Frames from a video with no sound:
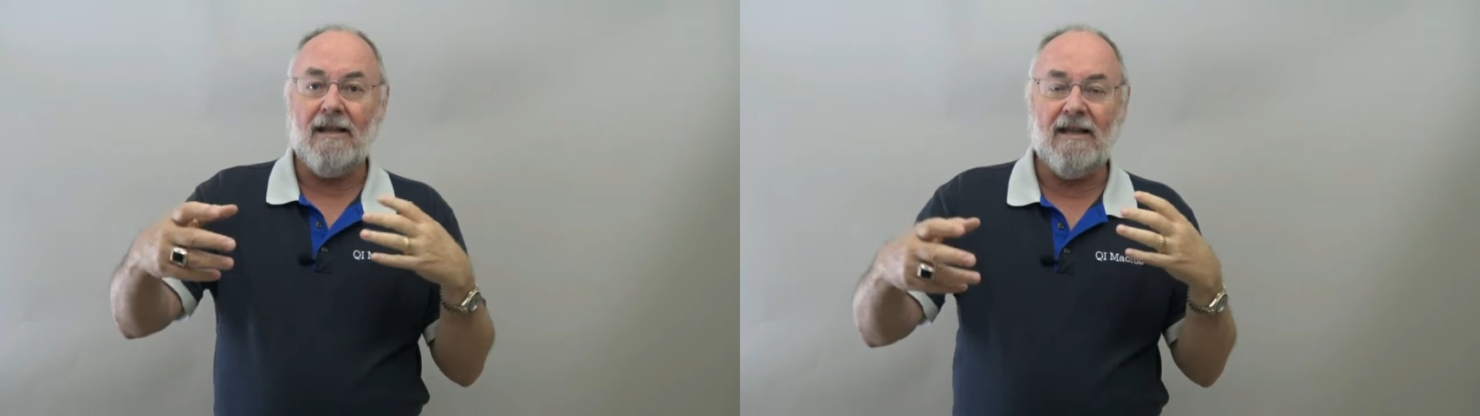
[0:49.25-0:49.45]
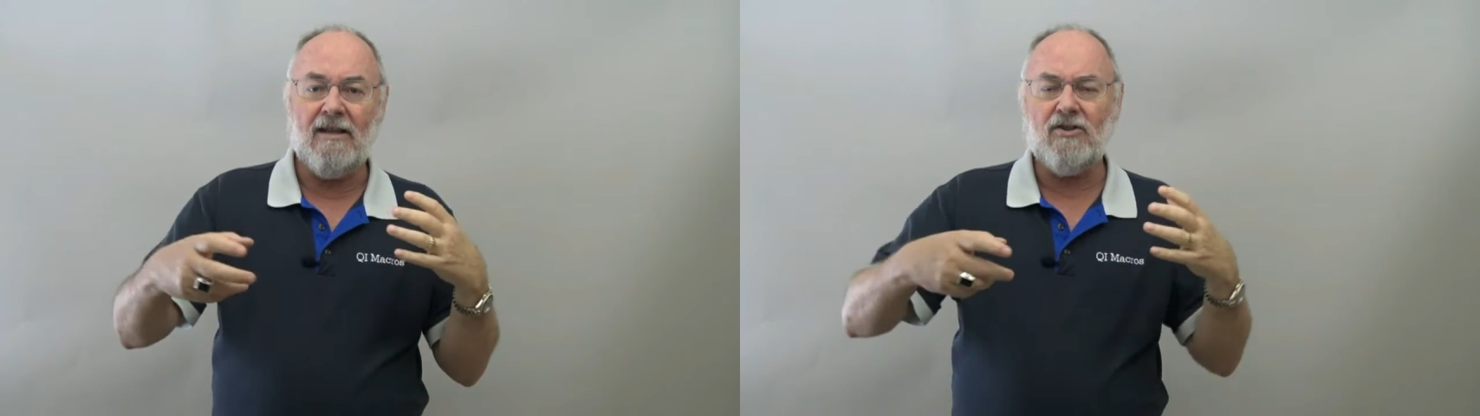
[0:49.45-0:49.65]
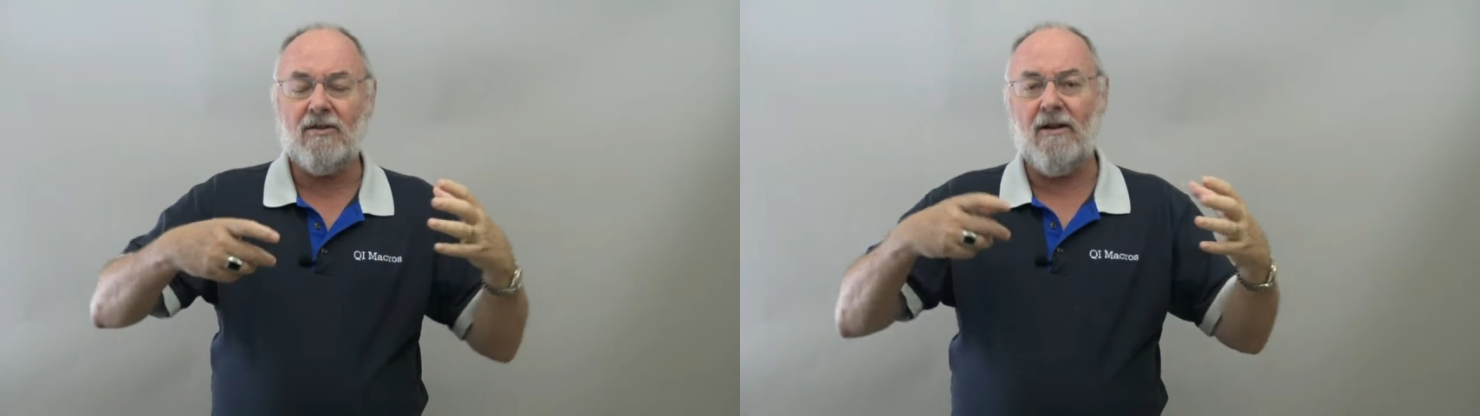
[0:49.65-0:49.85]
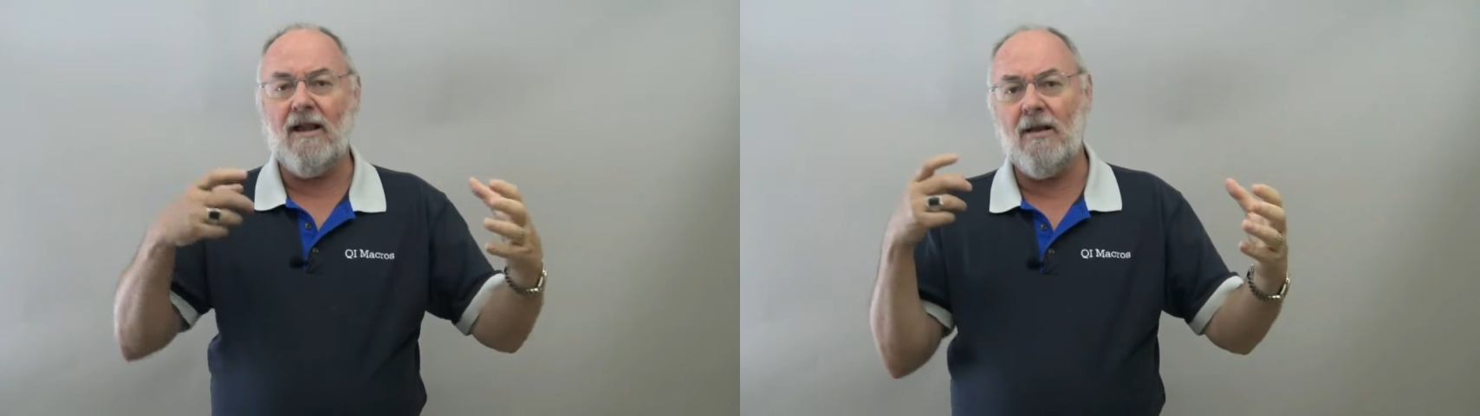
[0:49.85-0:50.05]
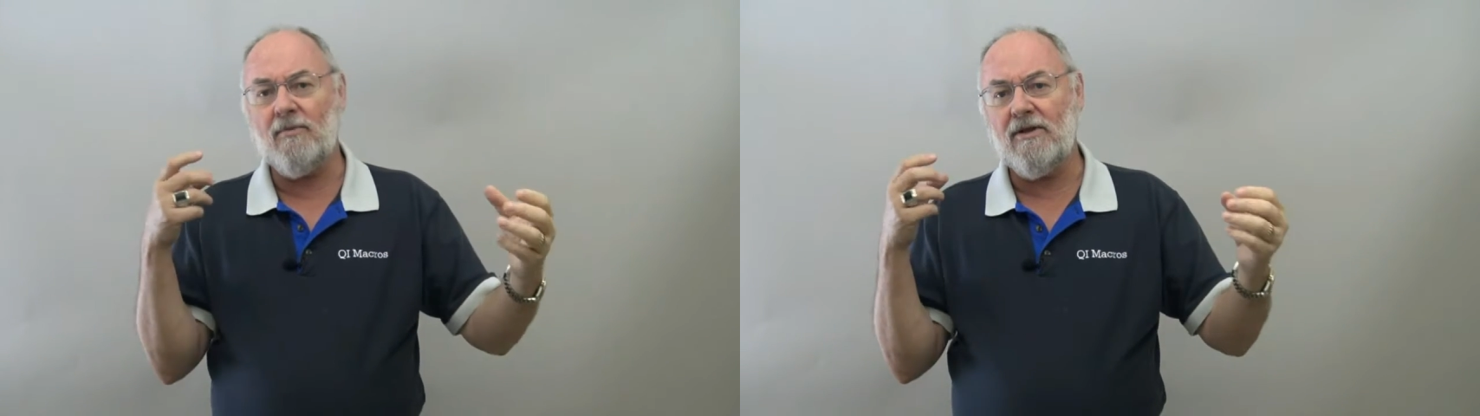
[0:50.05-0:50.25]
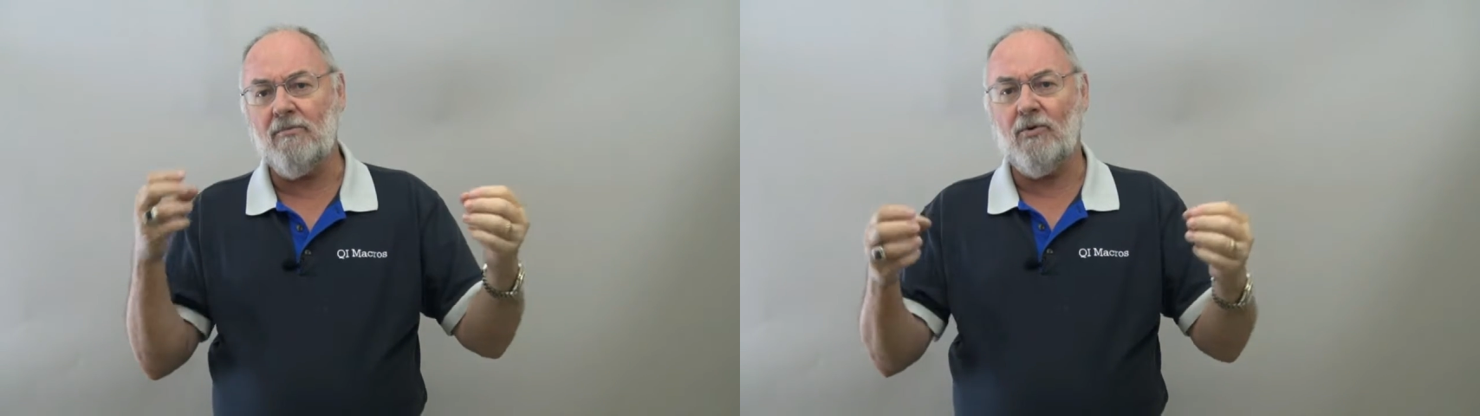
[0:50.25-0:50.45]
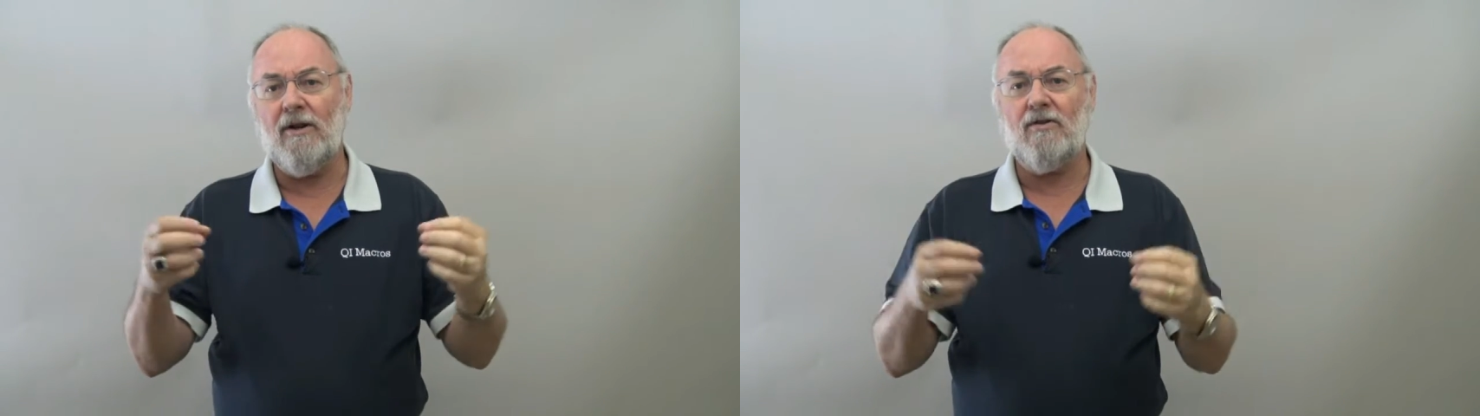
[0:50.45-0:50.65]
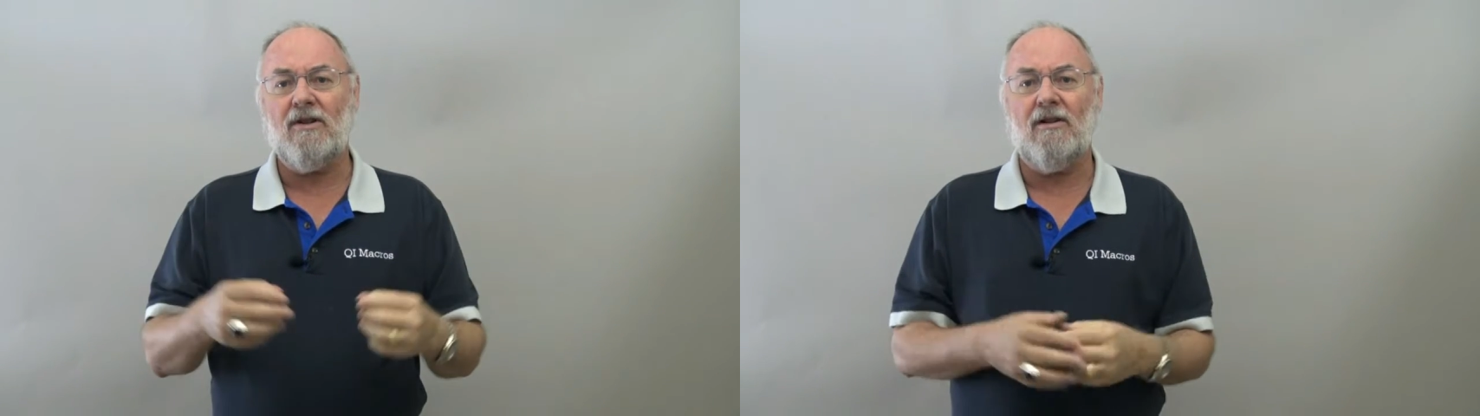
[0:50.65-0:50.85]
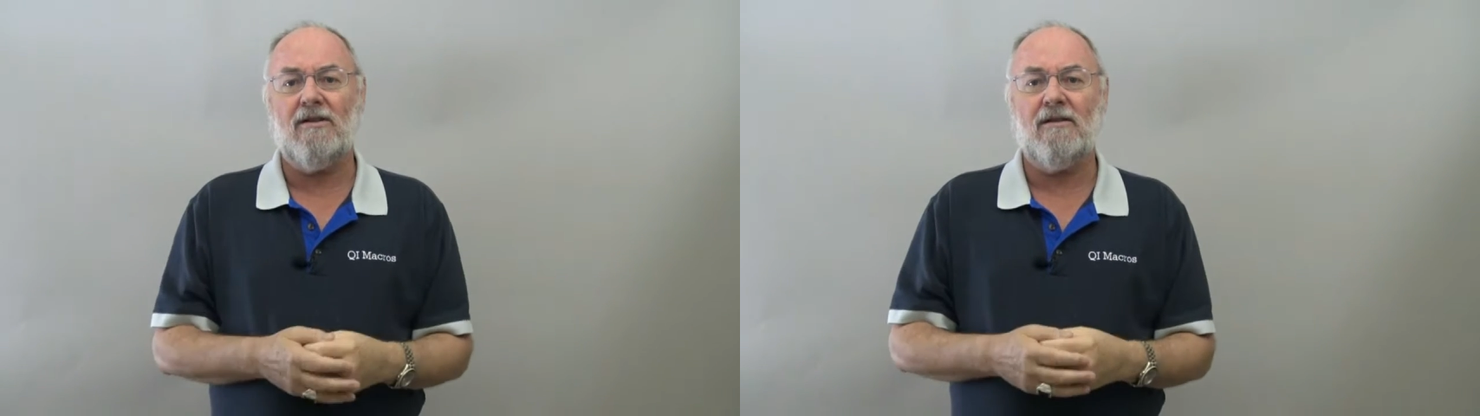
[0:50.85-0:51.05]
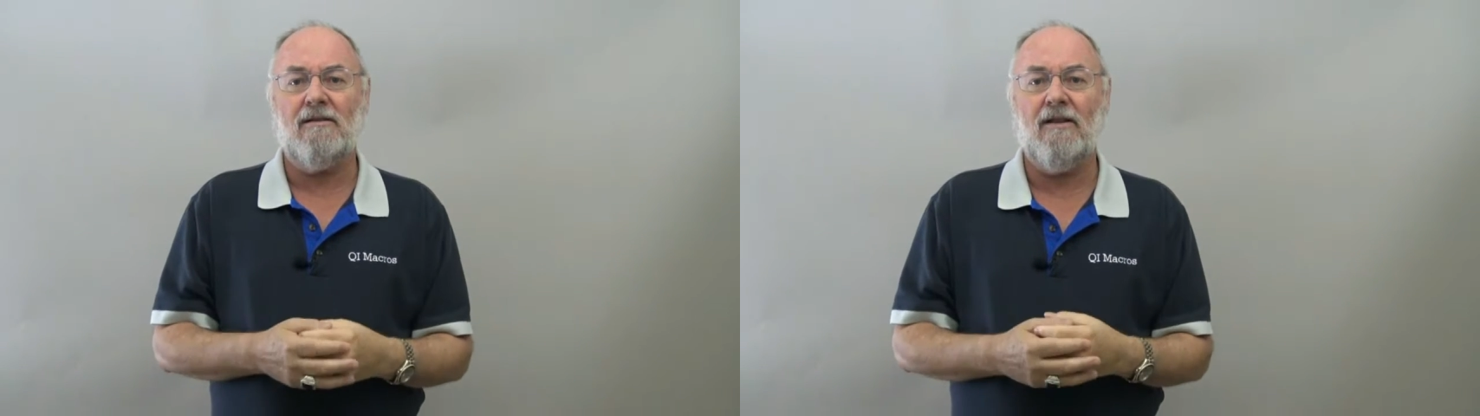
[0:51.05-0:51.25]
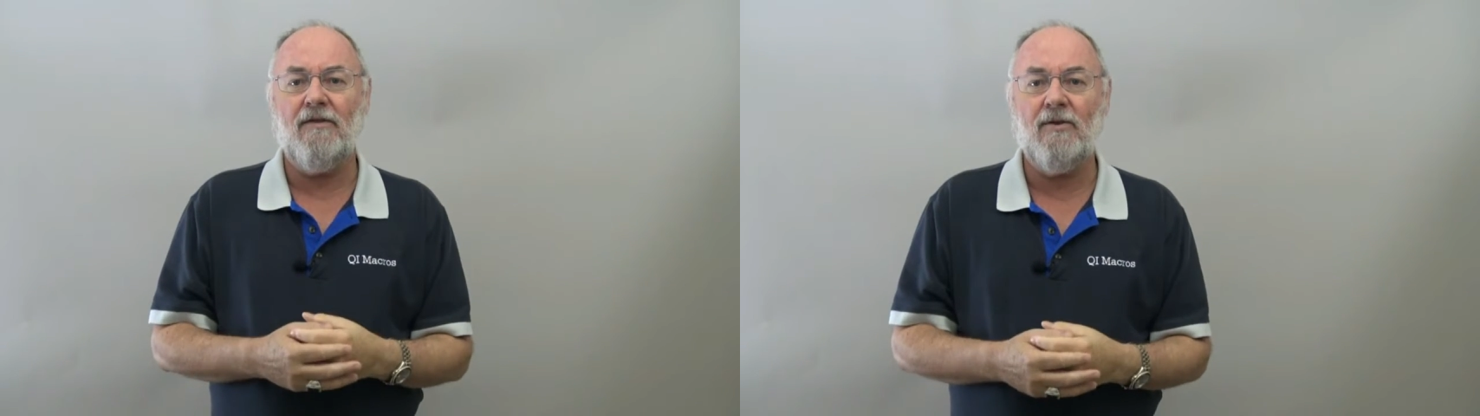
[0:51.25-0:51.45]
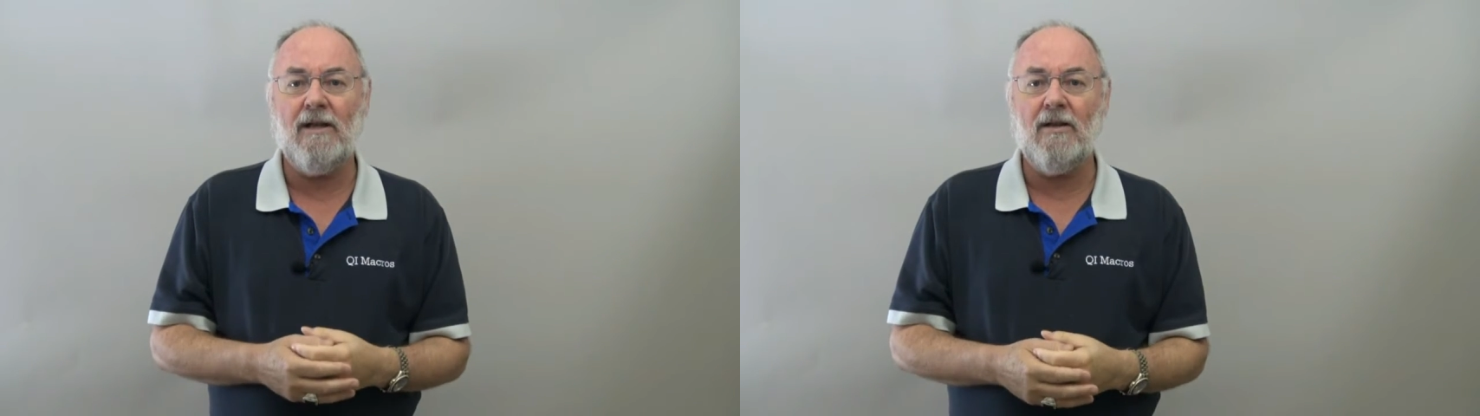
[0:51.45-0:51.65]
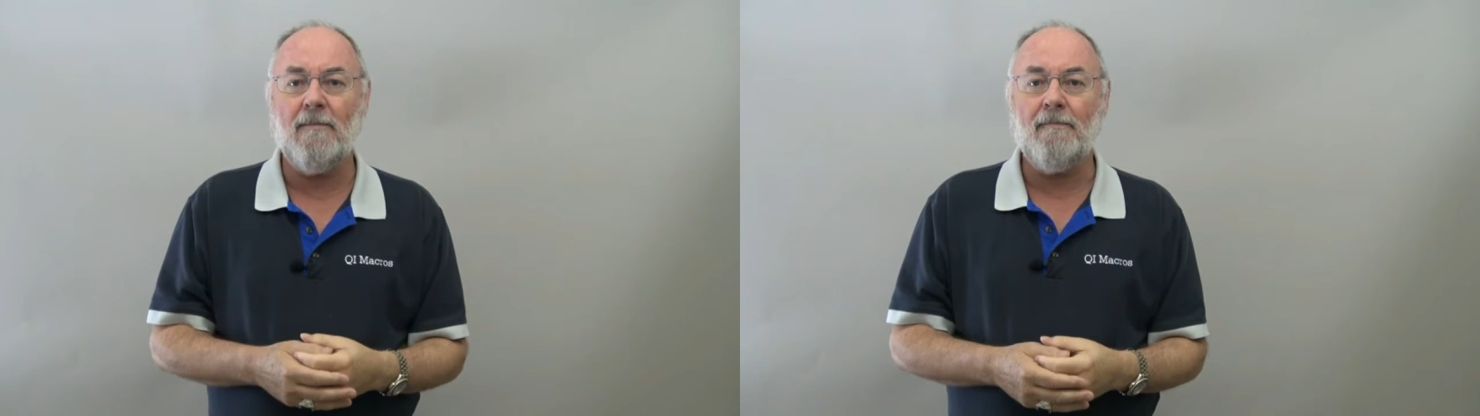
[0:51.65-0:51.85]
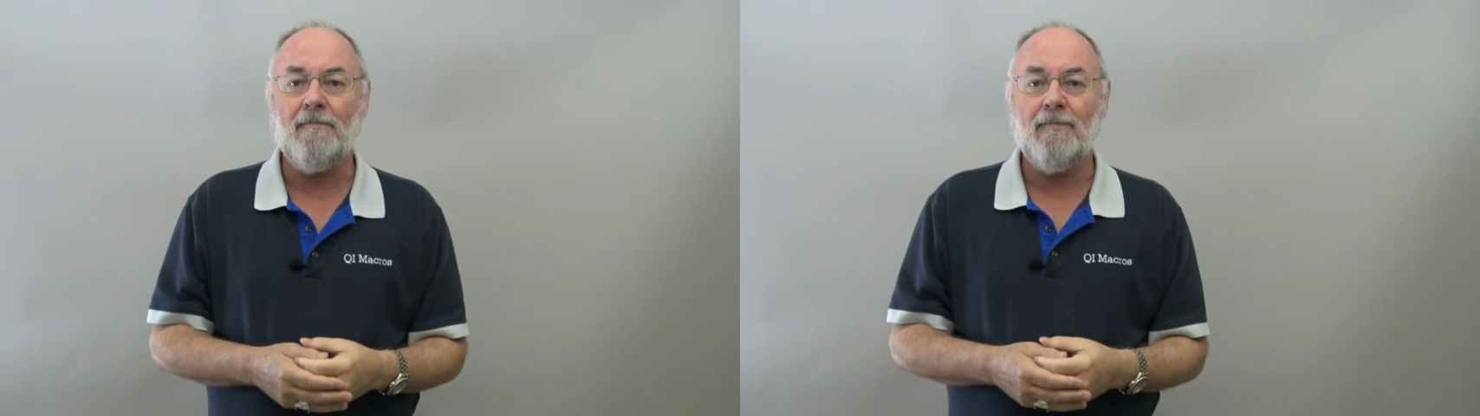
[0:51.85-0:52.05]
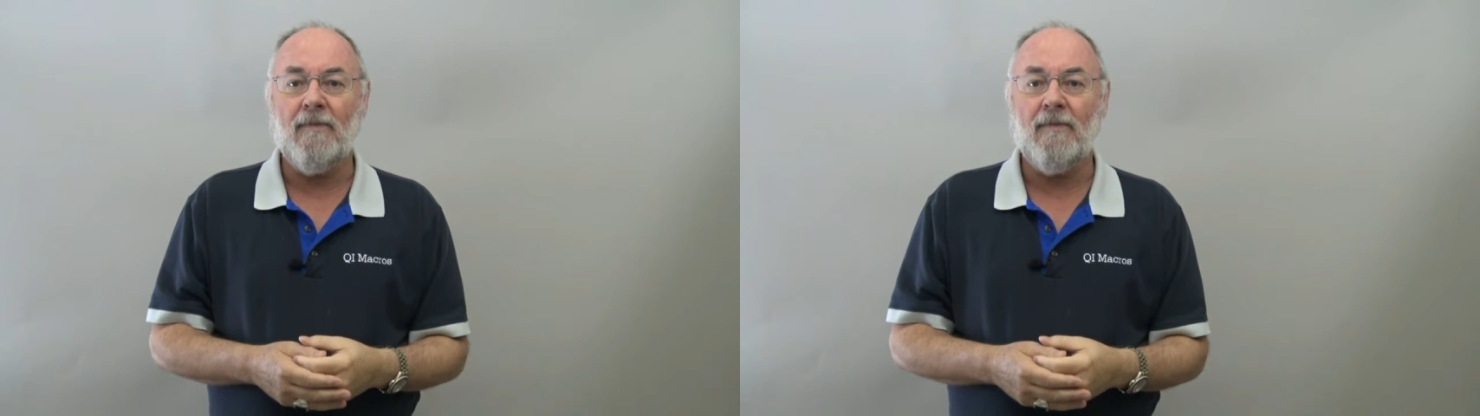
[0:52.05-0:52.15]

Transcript: and histograms and Pareto charts if you need them?